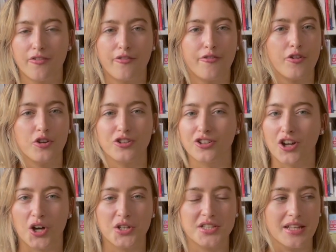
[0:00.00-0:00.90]
fun
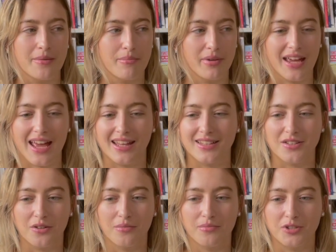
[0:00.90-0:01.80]
gossip, but it ends
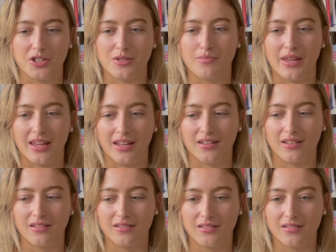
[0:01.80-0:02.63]
up just being